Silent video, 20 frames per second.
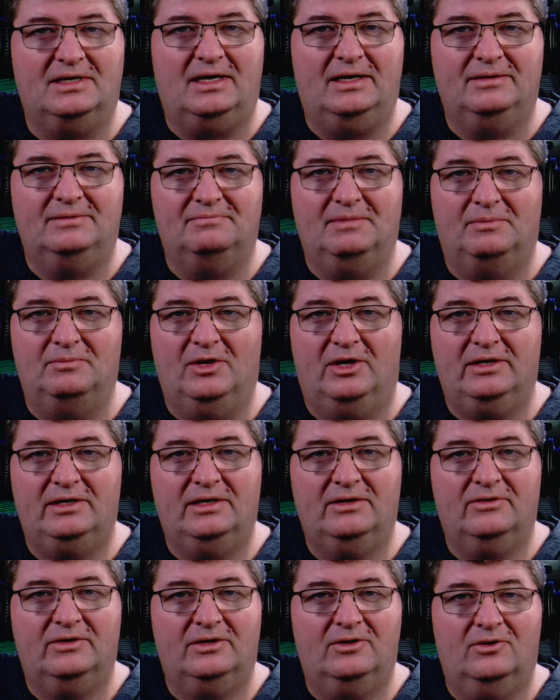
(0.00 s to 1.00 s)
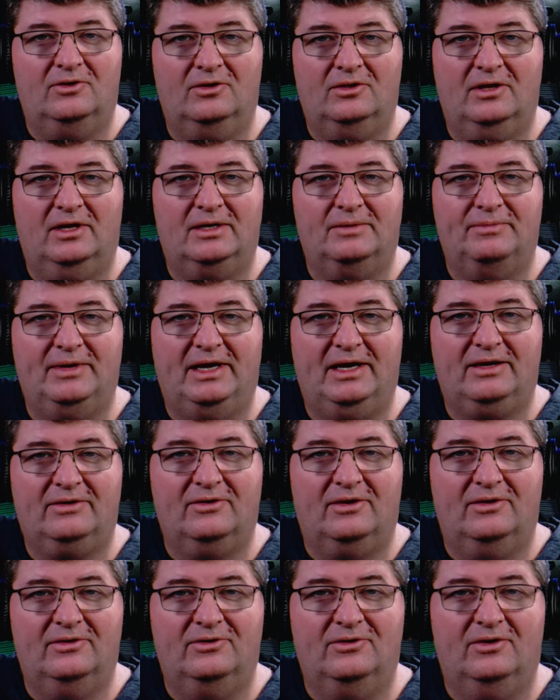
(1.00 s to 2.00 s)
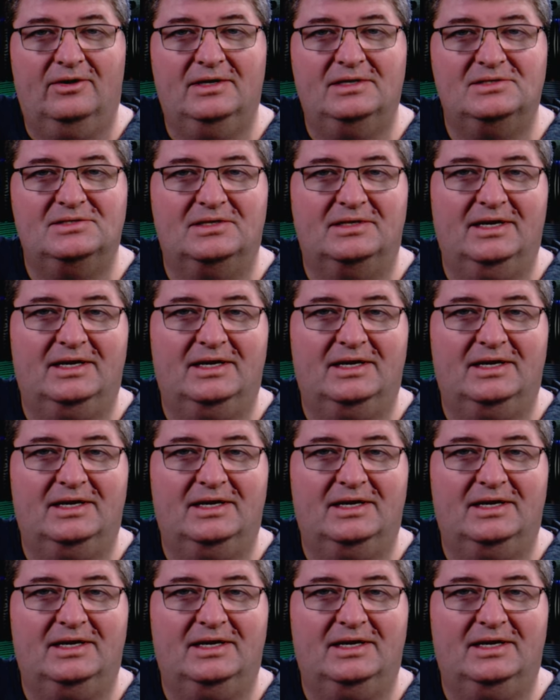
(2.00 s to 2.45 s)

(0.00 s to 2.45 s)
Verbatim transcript: I'm not hearing a whole lot of background noise.